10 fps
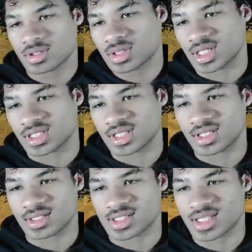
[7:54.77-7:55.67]
And
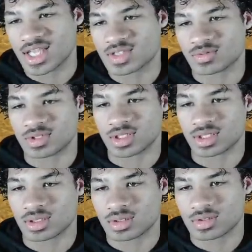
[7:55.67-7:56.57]
then his last
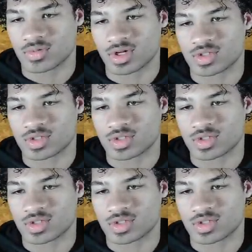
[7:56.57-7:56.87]
one, square